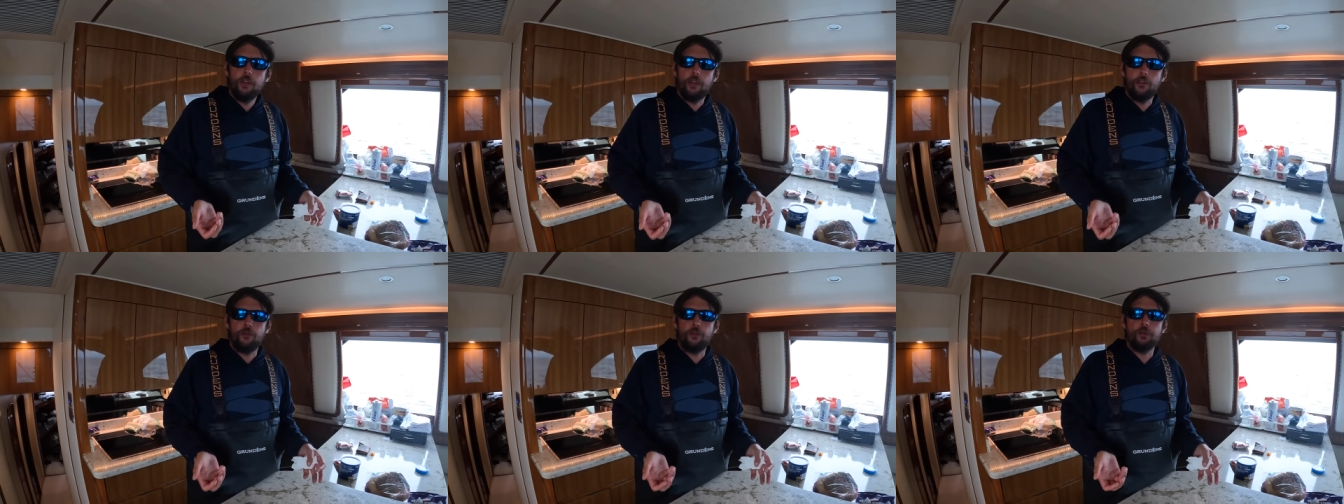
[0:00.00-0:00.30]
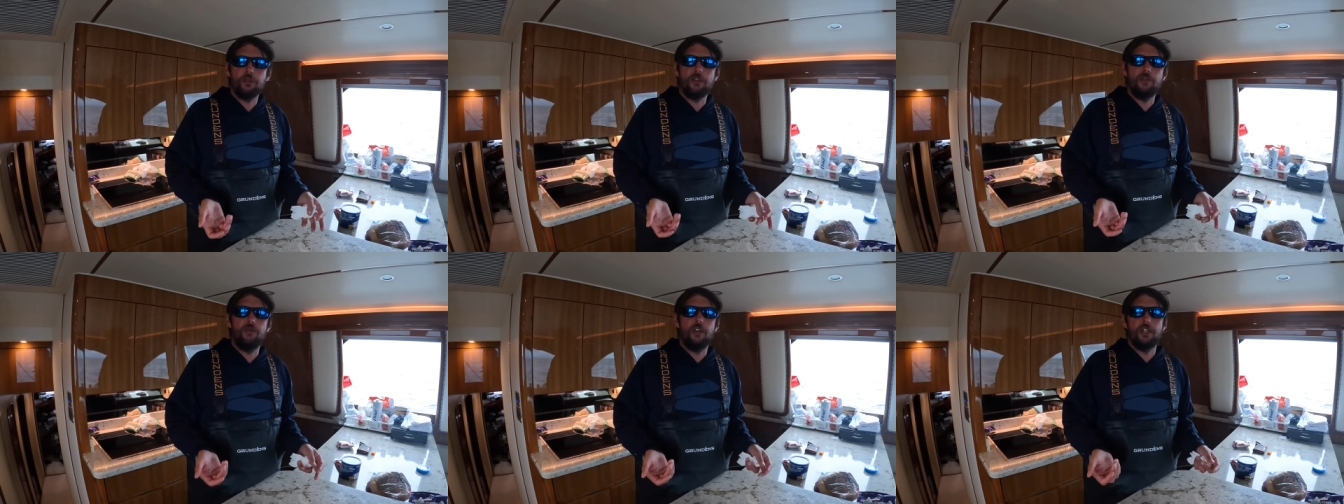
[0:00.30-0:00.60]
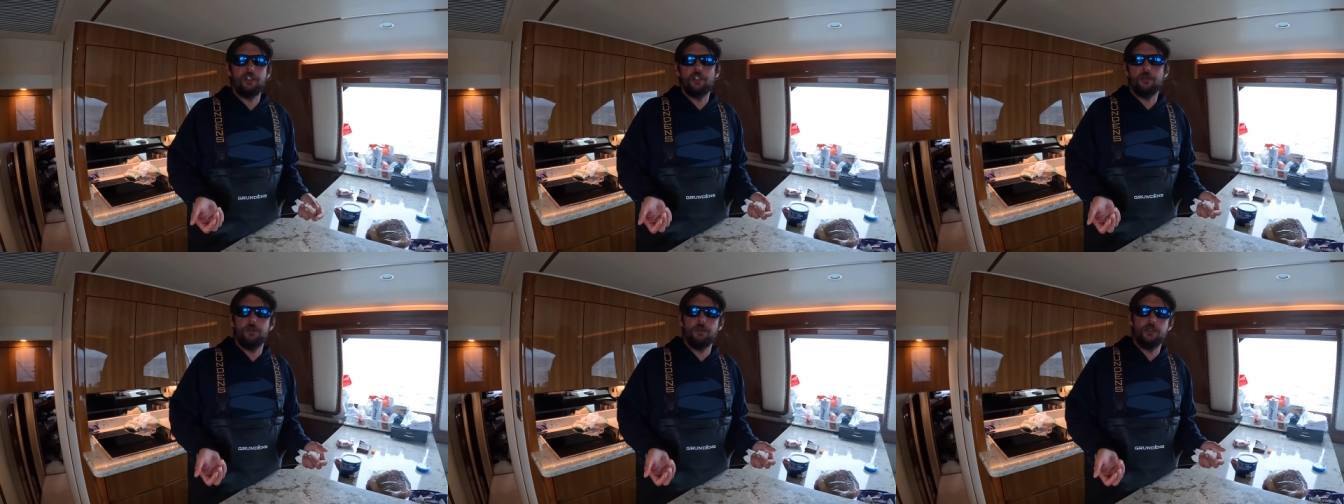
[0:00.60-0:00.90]
the fruits and
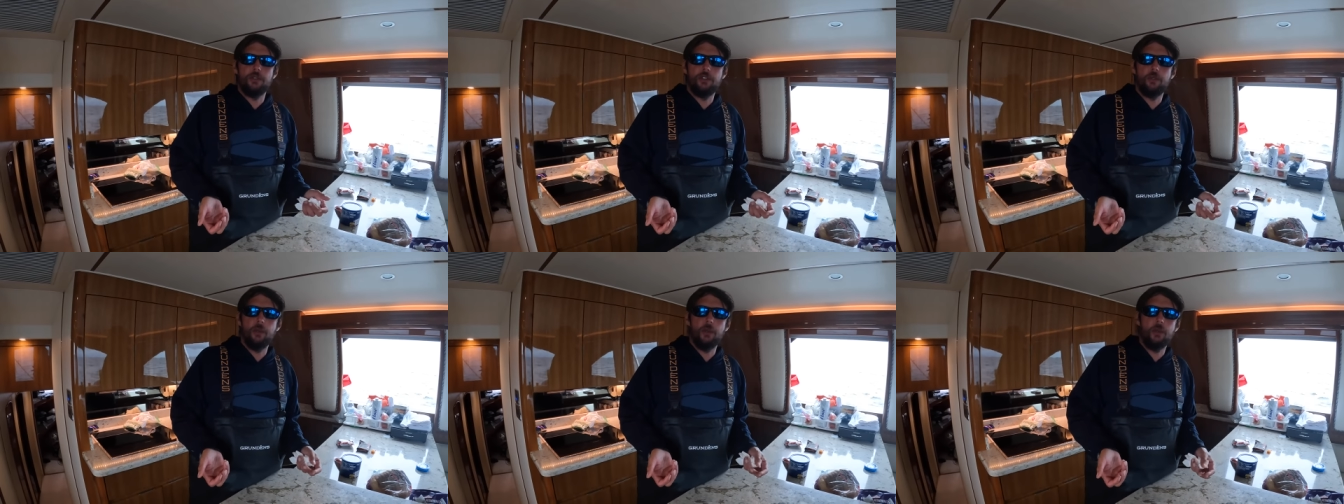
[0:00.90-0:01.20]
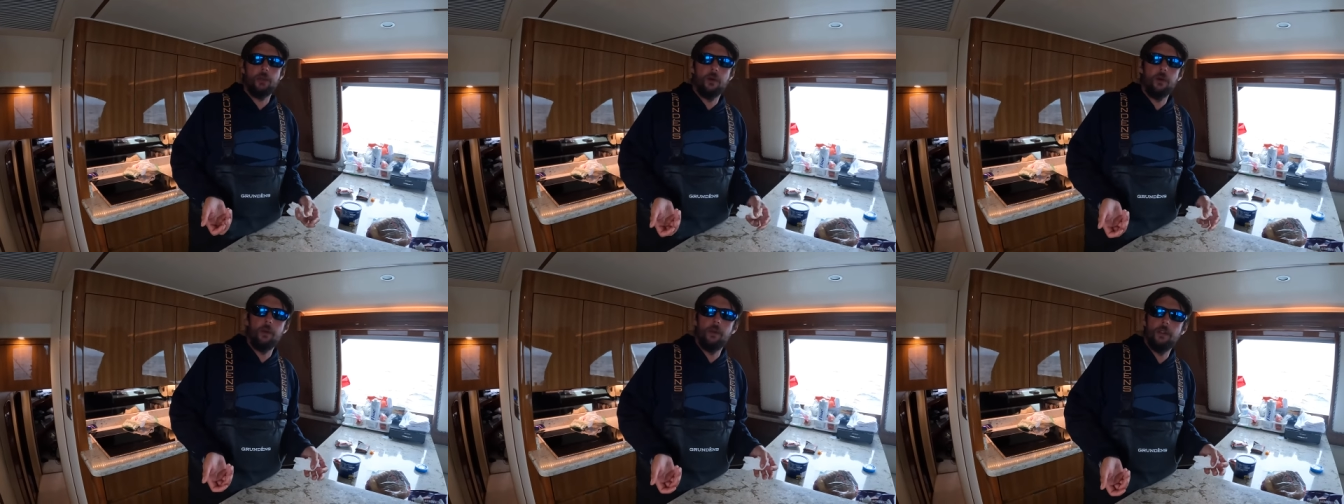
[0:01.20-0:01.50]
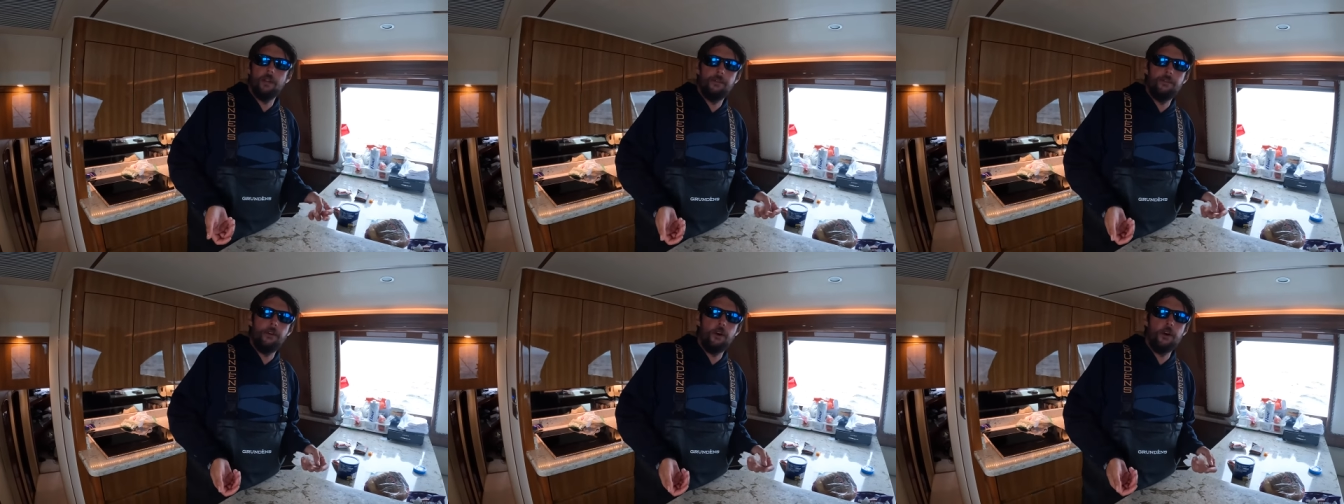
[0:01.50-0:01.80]
vegetables that we grow
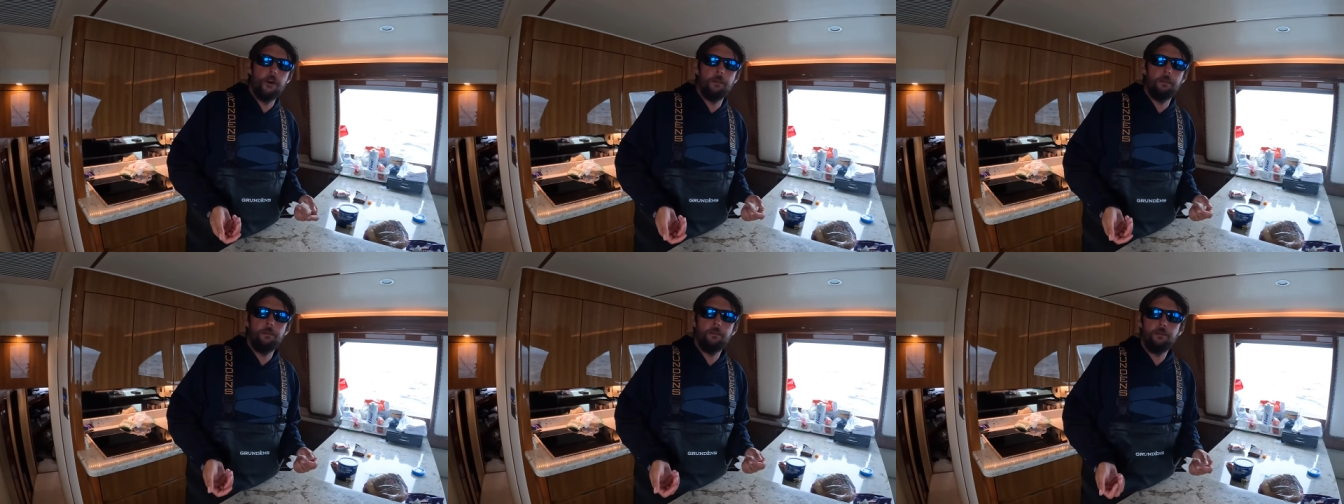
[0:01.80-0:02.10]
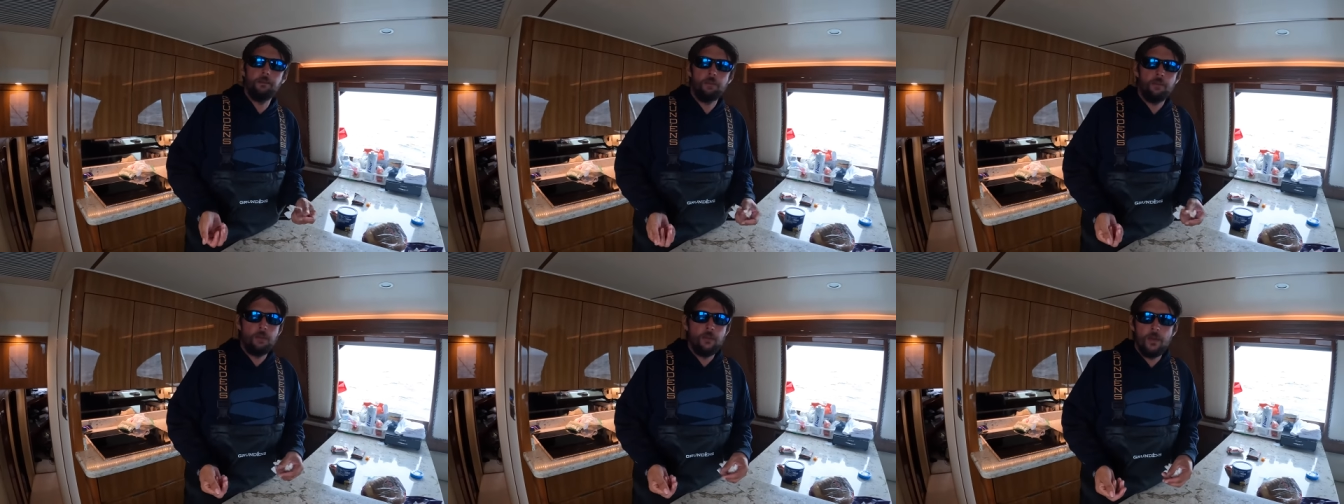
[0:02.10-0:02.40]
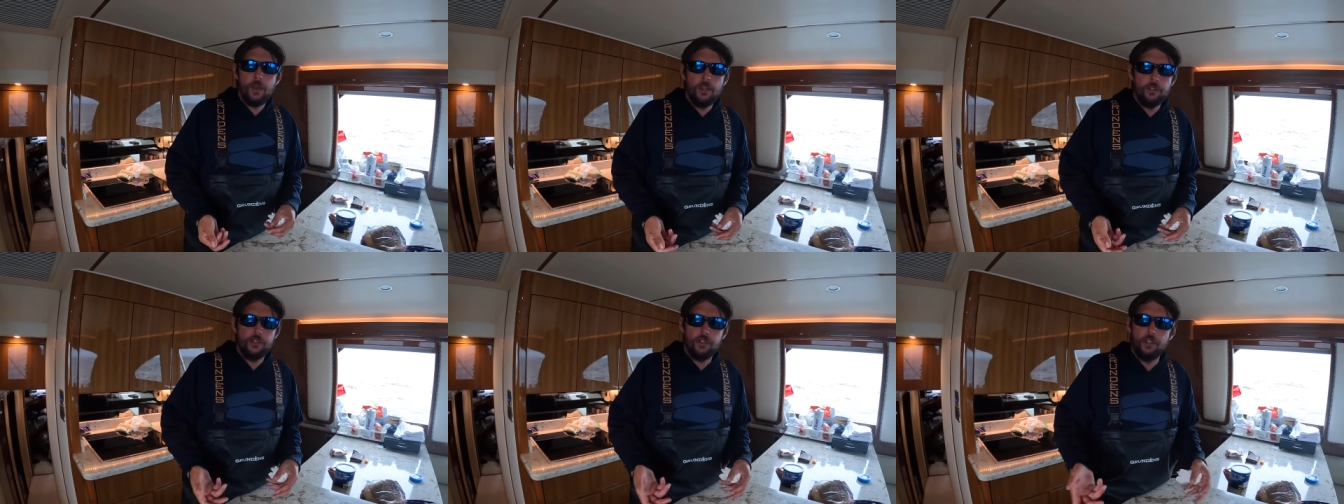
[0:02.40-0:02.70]
on the farm
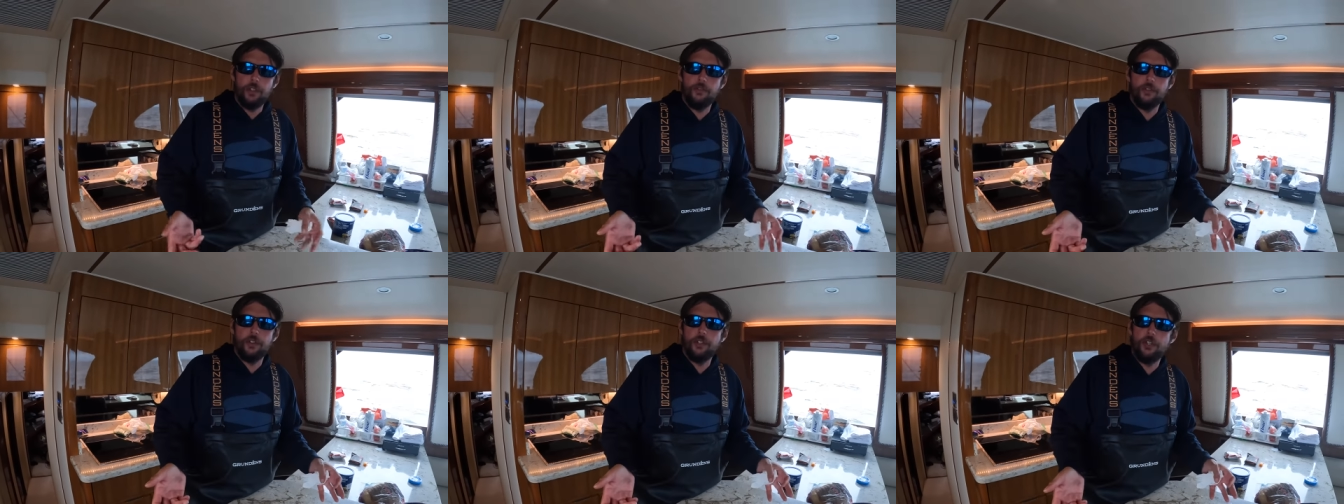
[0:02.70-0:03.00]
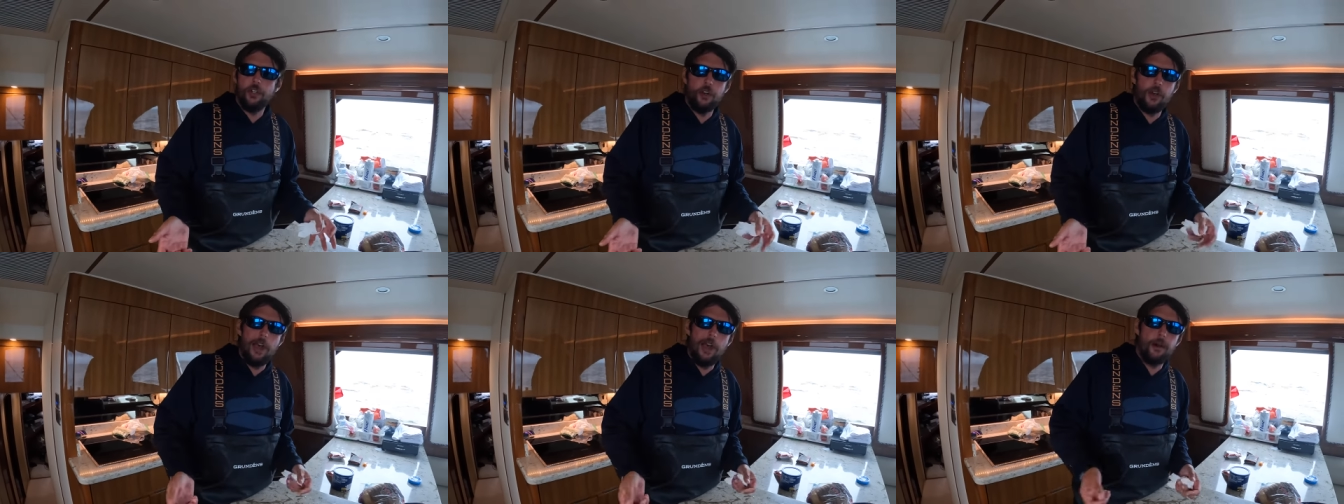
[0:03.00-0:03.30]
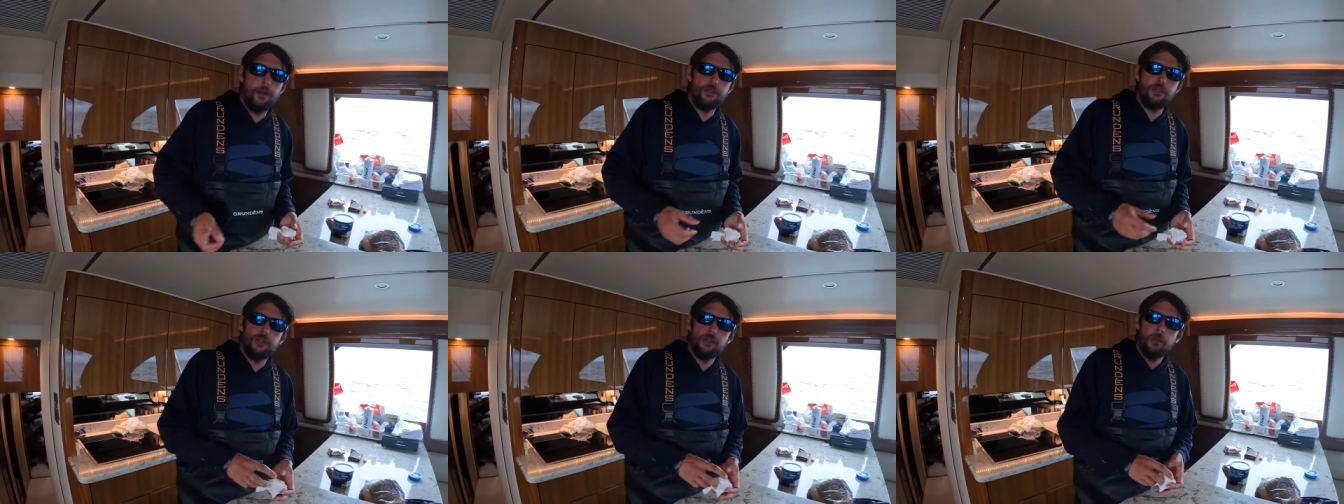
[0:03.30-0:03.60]
delivered to your
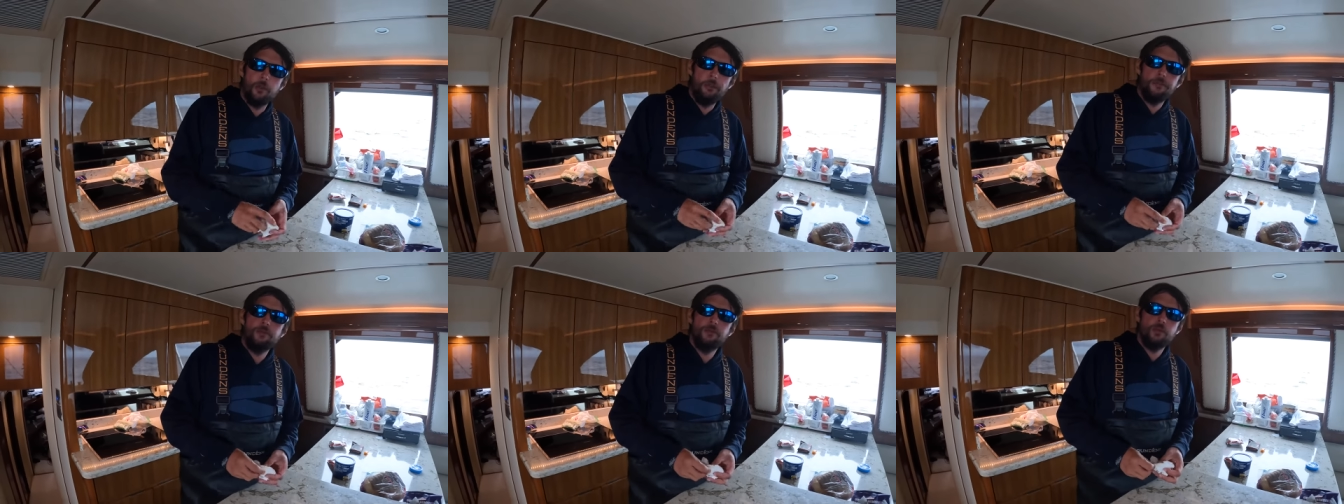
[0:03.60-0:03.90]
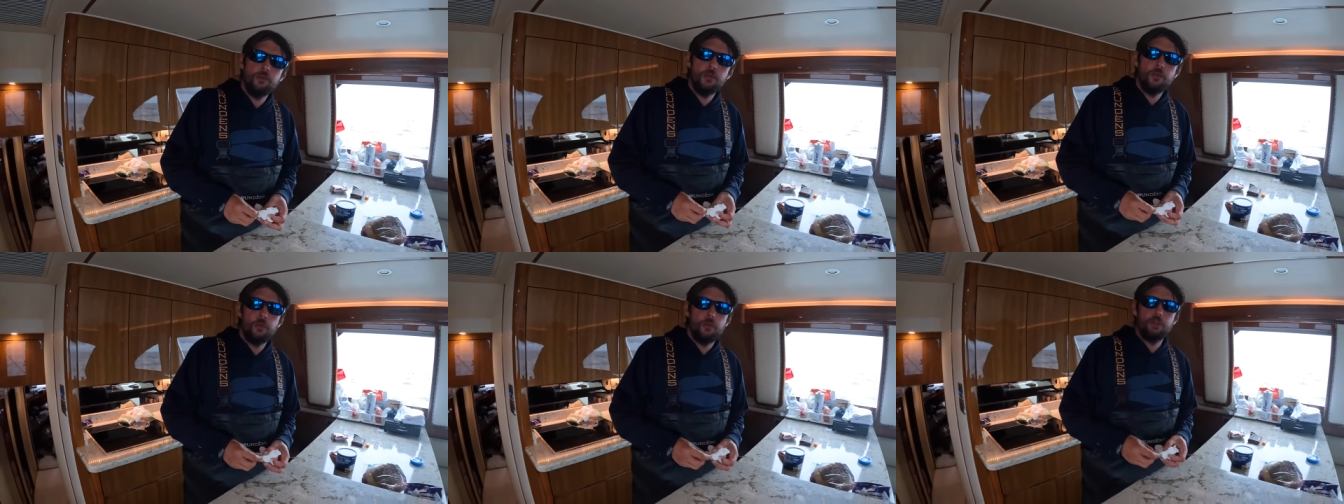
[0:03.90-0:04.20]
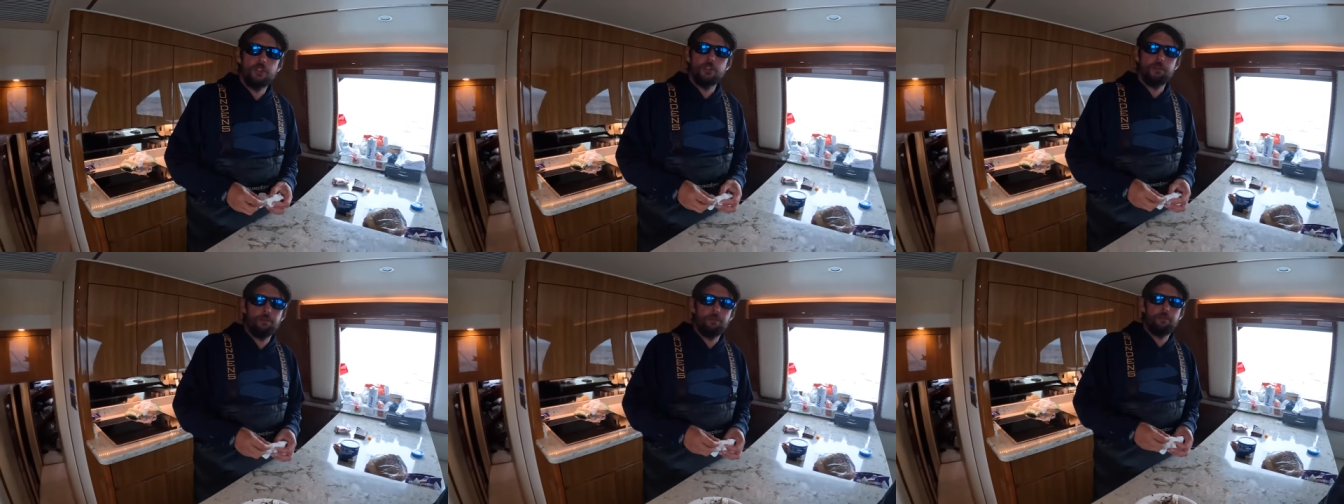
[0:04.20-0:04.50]
house.
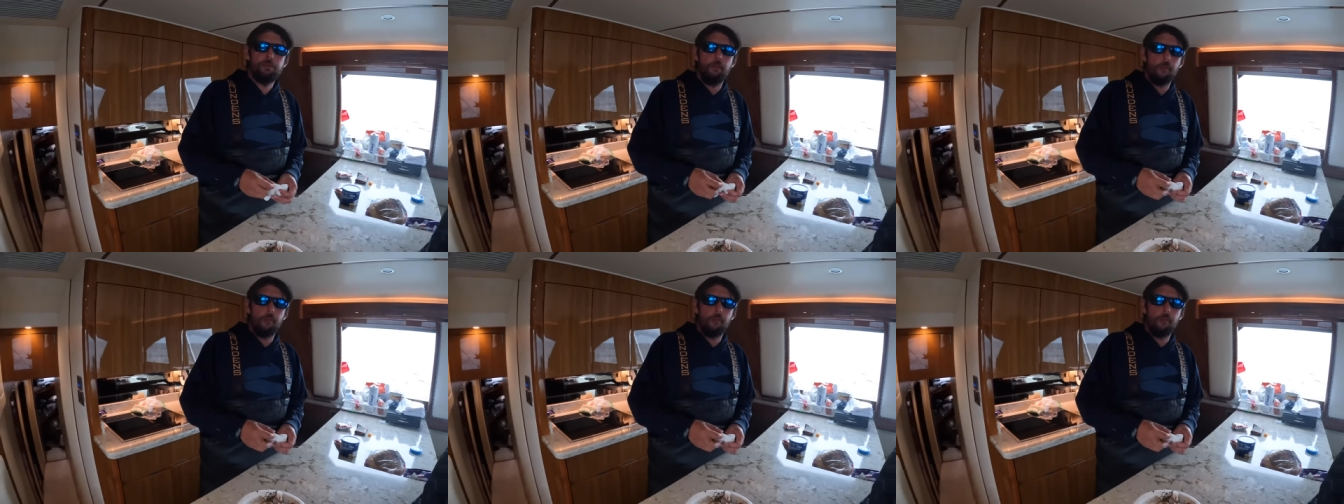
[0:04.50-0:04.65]
Which is,